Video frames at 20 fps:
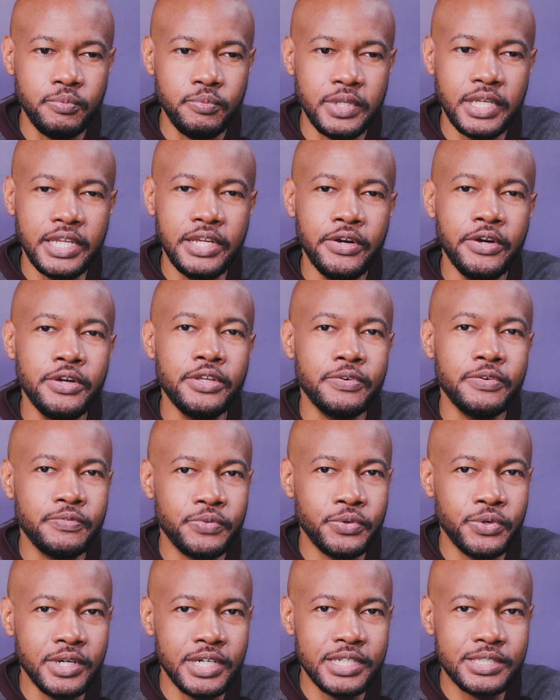Hearing your
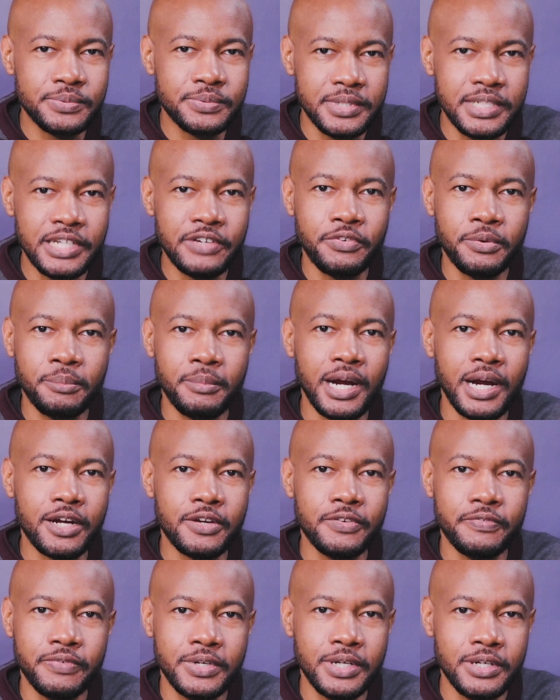voice with different
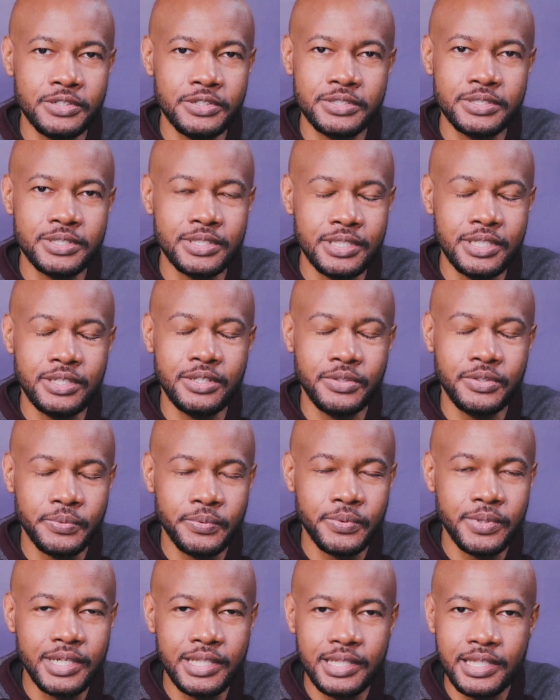microphones, you
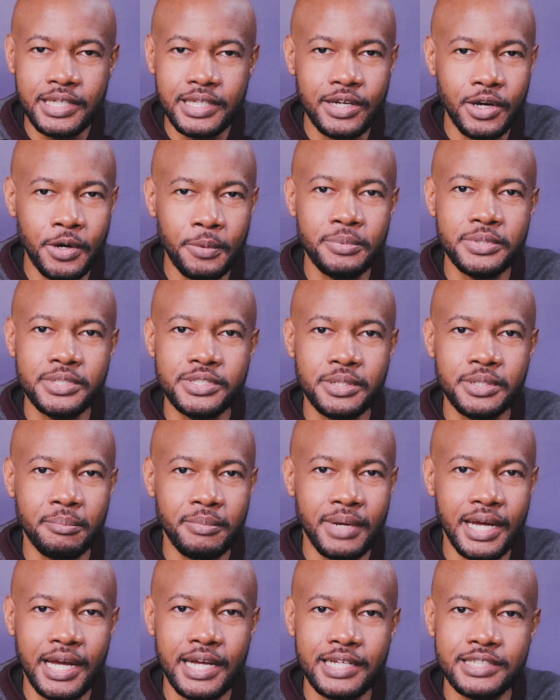really opens your
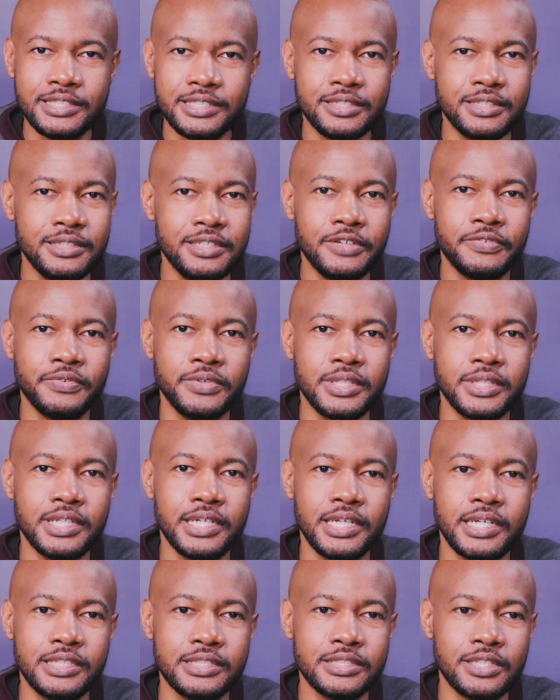mind to different
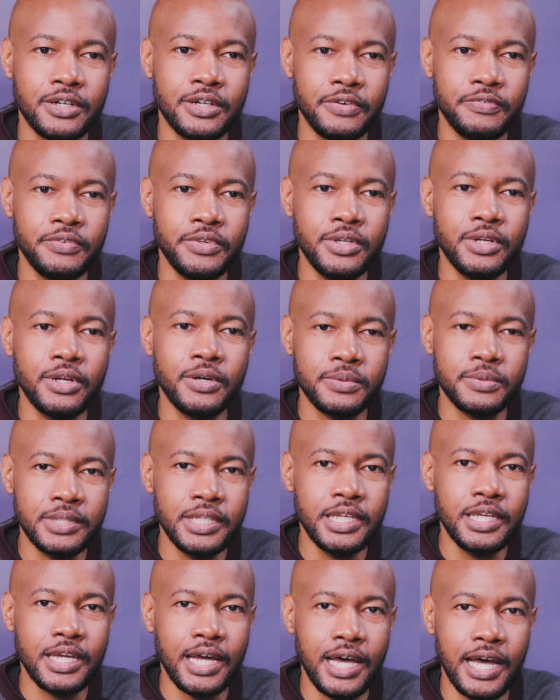things. So if you don't
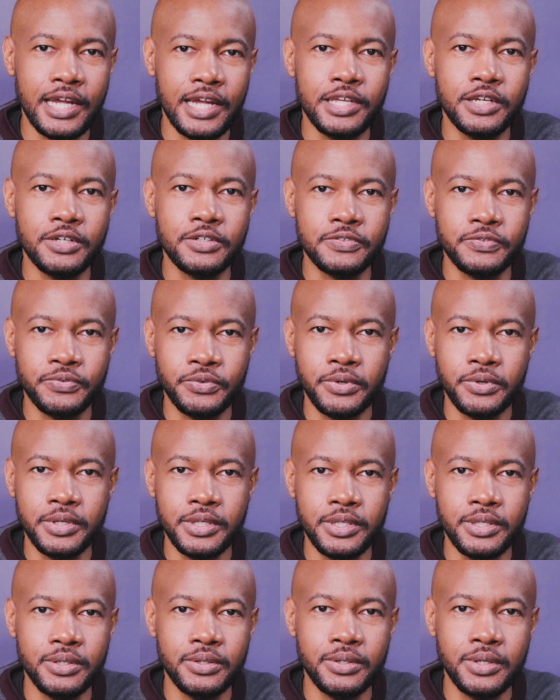think audio's for
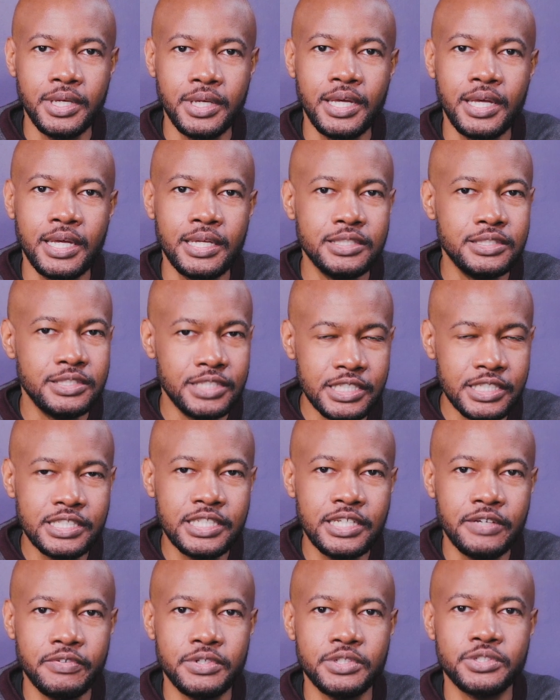you, just
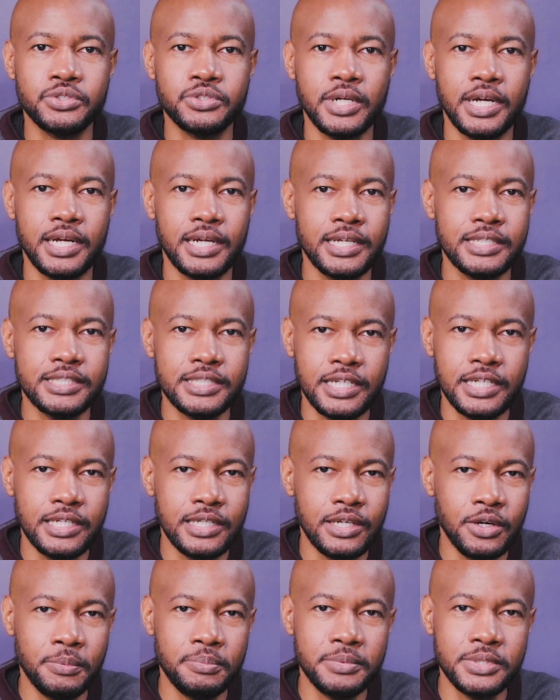give it a try. I said it
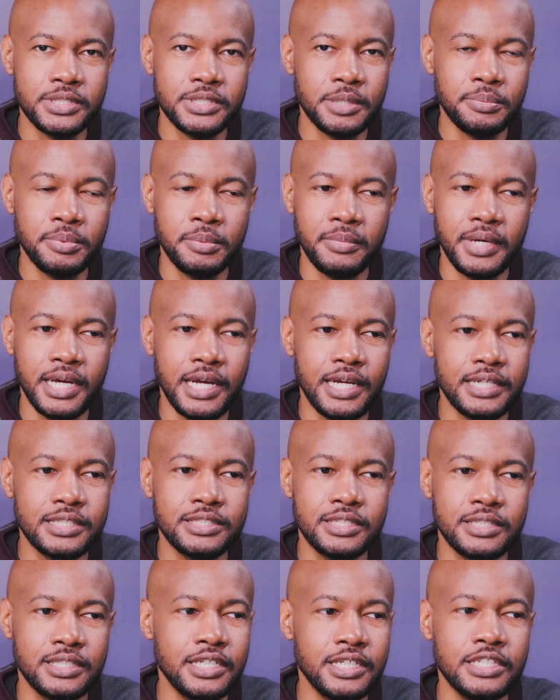opens up your mind
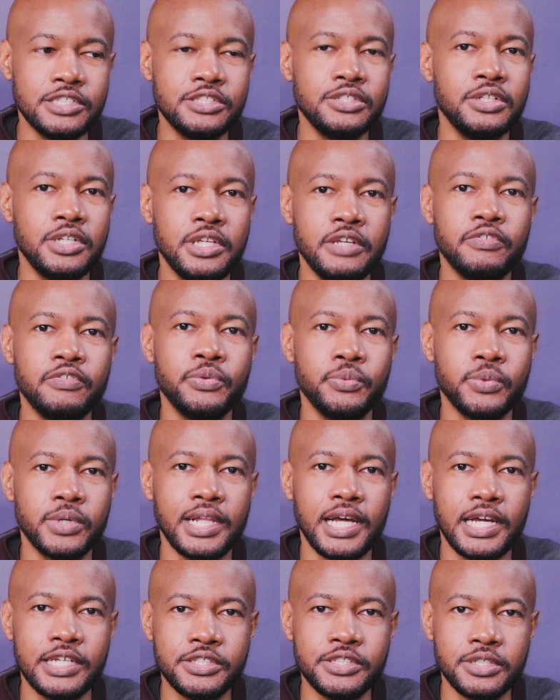to things you didn't even
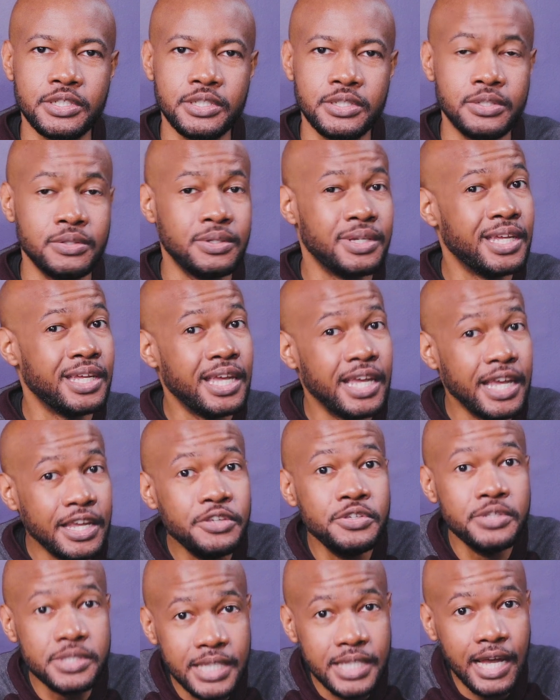realize you could do. And
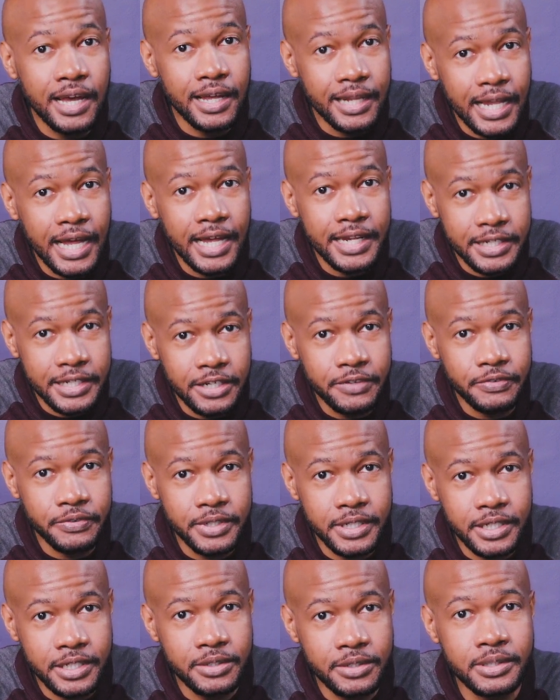you sound a lot different
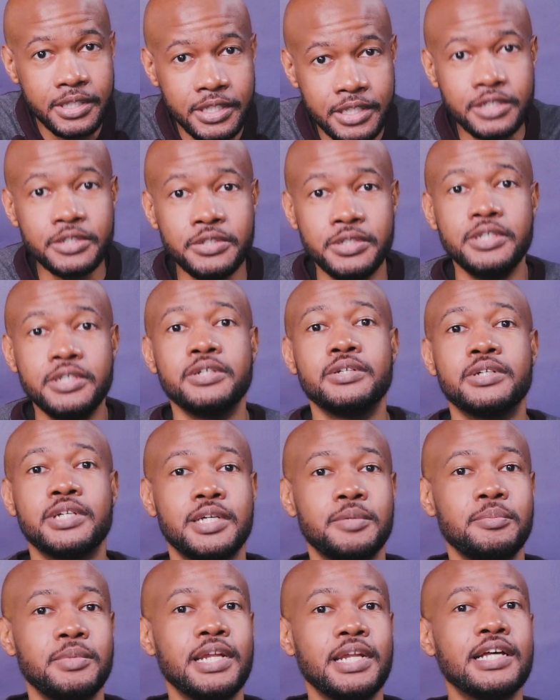than you think you do. I
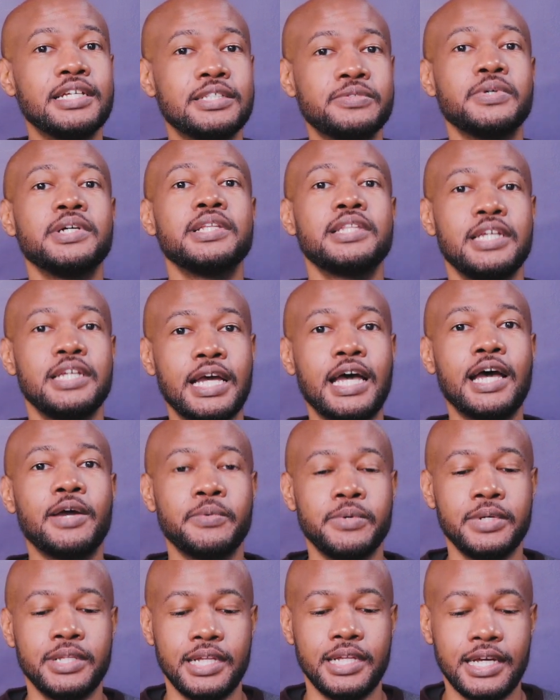mean, that's one thing I
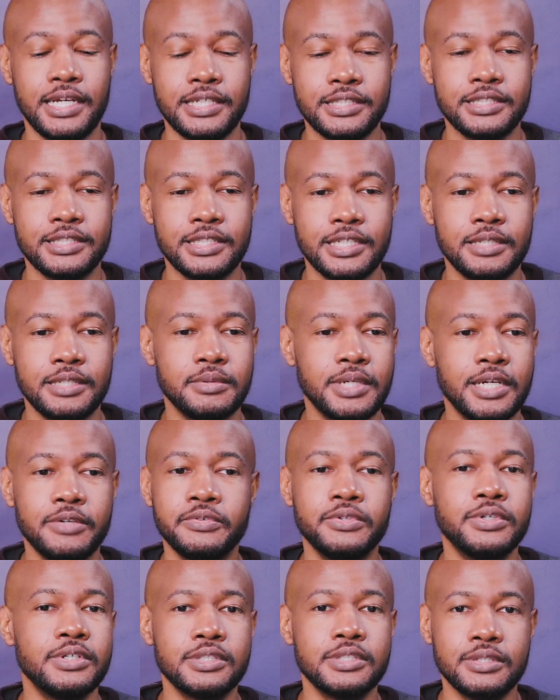realize is that my
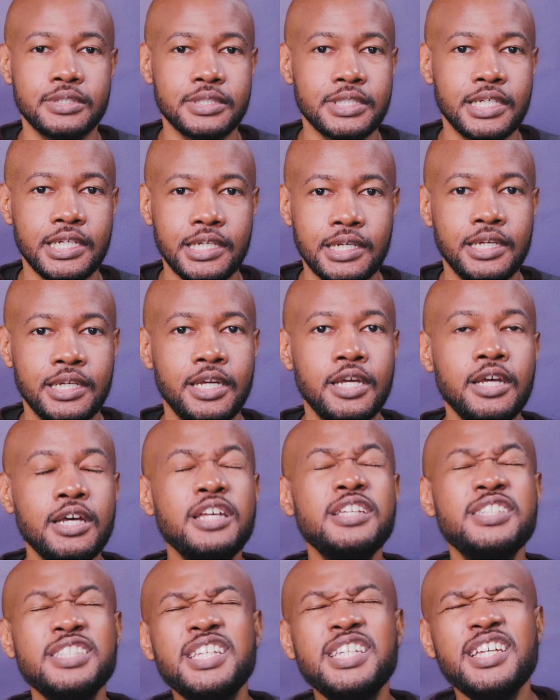voice don't sound
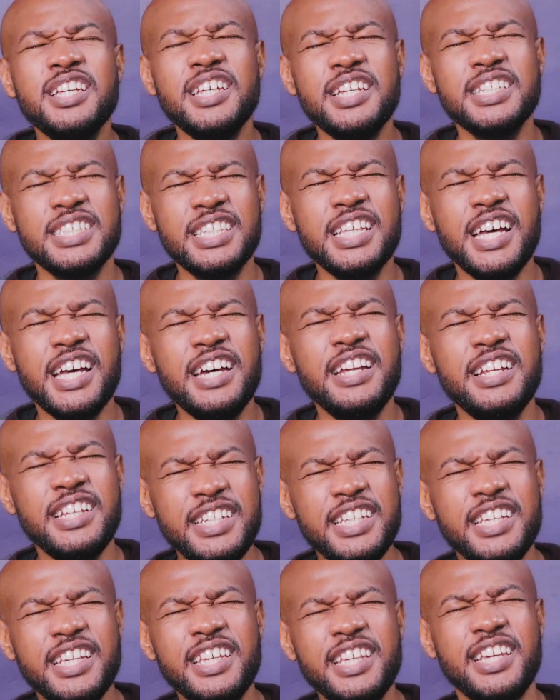as good as thought it
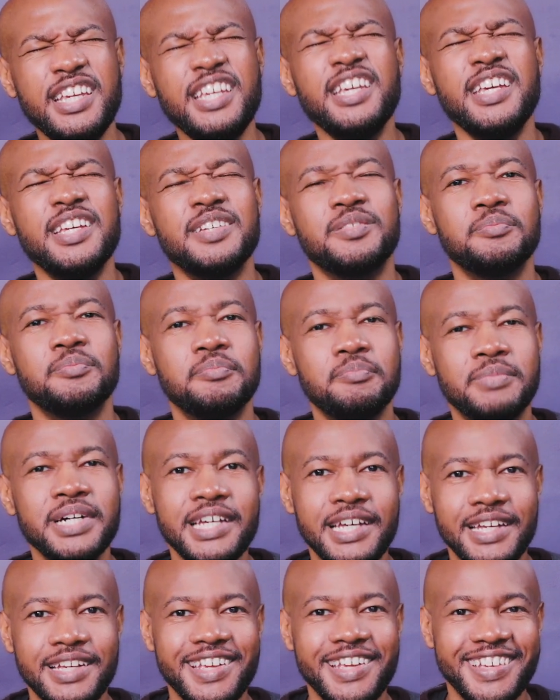did.
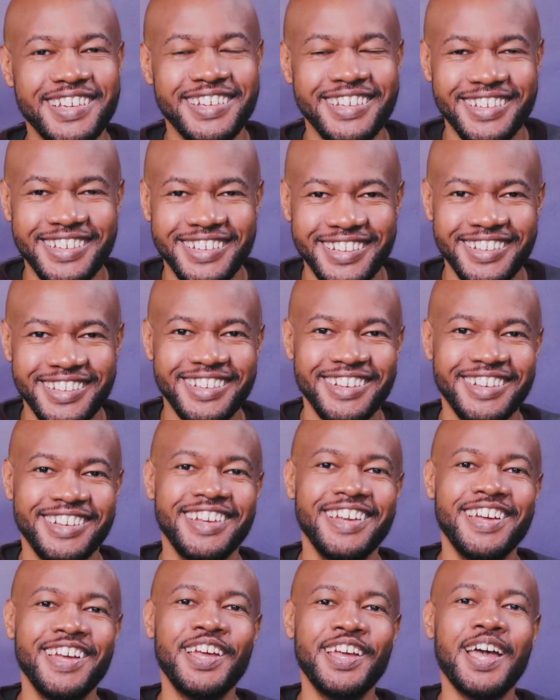But
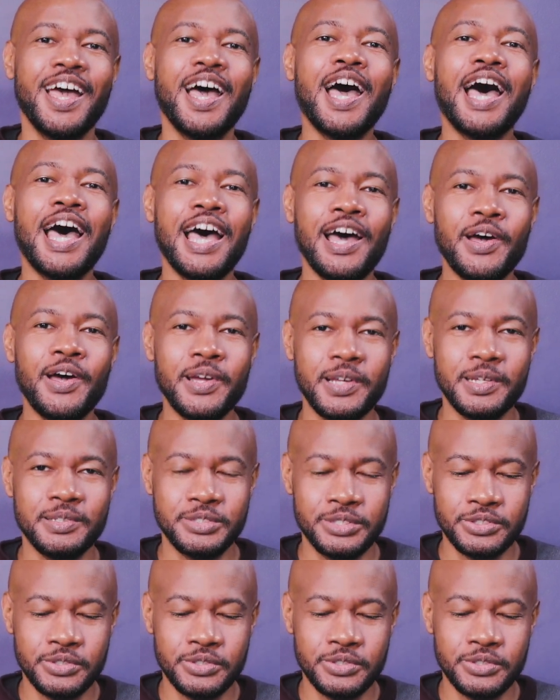I